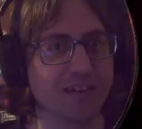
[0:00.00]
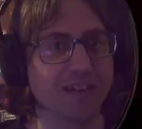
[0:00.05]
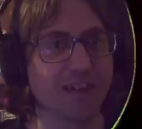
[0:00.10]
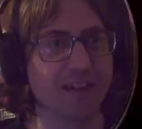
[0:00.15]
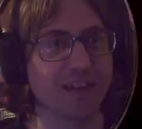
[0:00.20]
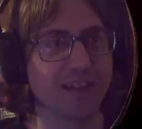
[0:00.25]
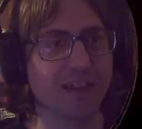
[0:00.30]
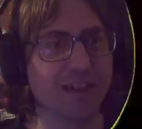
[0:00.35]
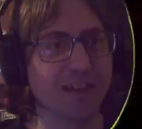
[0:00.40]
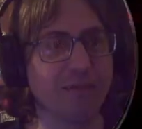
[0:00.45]

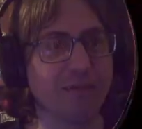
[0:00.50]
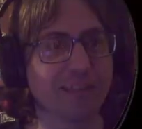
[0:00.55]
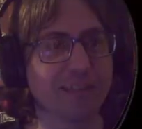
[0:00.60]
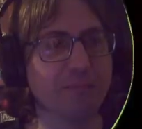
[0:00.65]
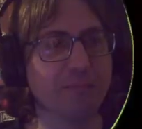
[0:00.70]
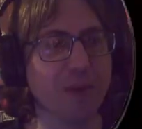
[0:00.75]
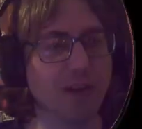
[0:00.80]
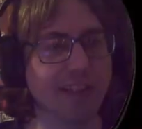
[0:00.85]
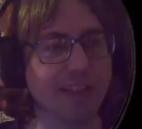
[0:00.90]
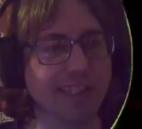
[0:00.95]
Like, there was a
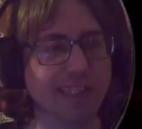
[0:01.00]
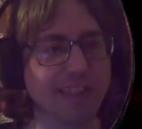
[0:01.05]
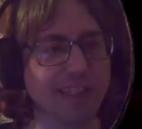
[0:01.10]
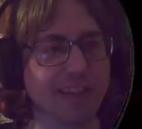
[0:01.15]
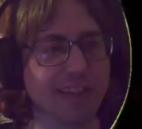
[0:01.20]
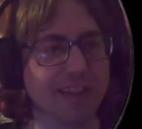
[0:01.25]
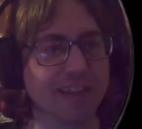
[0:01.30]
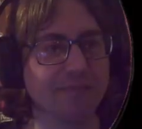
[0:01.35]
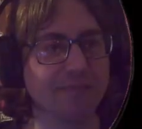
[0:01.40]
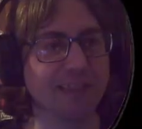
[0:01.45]
monster
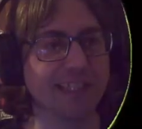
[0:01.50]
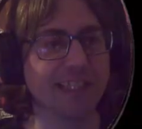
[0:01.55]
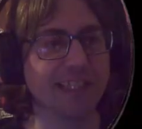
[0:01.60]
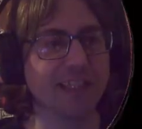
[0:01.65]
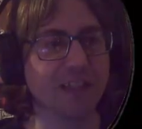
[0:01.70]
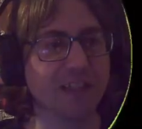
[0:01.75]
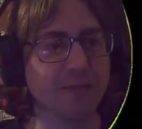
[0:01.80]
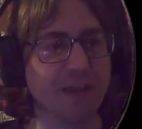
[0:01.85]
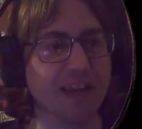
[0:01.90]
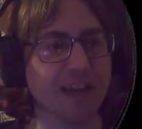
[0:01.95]
that was
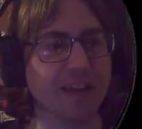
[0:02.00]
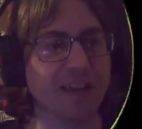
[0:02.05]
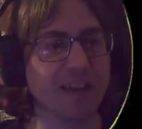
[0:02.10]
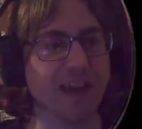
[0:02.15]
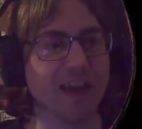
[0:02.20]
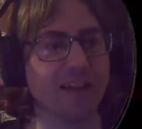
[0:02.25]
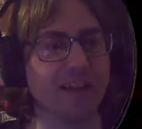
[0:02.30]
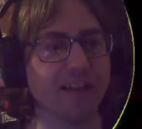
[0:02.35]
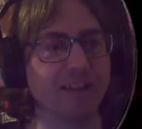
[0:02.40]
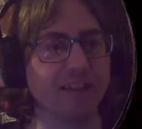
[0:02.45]
in the way of
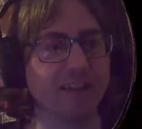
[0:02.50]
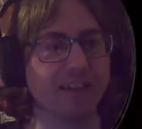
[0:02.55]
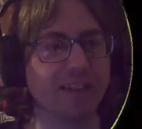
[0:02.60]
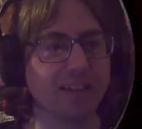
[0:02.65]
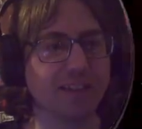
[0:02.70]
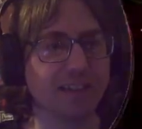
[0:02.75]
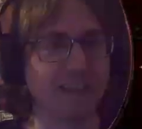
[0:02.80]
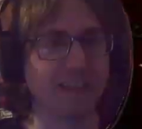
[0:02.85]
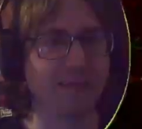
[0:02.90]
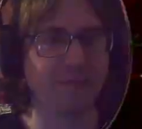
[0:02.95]
that, and
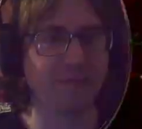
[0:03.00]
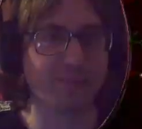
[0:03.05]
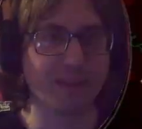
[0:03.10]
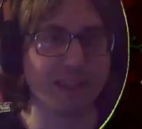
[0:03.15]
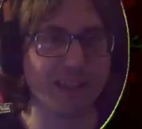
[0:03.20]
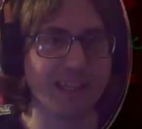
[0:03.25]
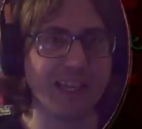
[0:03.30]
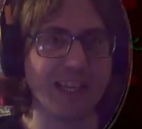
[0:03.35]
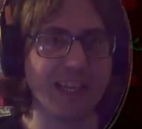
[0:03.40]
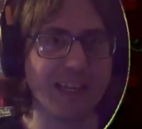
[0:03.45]
it
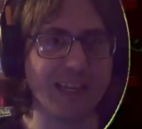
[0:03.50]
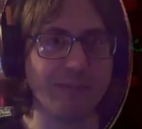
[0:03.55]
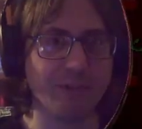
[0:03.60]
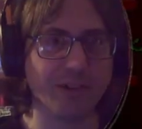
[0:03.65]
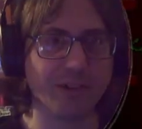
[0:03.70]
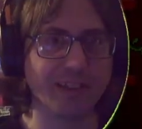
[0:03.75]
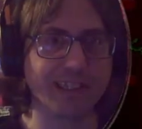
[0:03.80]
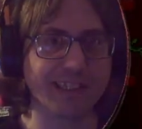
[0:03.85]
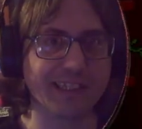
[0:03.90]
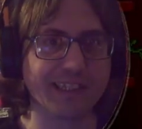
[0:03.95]
clearly
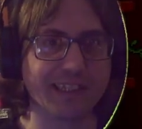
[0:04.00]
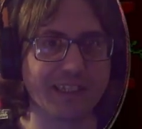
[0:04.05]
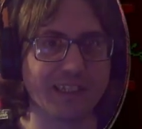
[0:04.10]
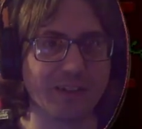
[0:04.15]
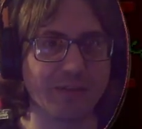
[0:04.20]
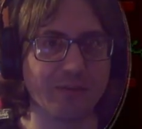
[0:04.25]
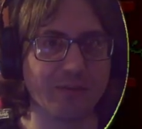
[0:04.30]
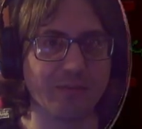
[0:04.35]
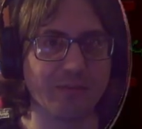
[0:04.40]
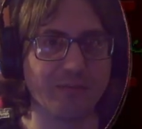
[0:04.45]
wants us
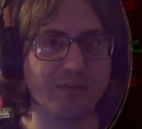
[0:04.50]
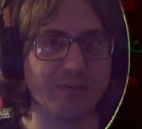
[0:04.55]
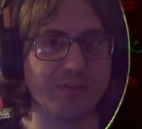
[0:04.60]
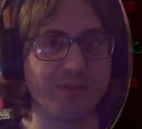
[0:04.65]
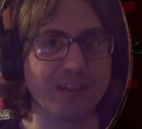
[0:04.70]
to,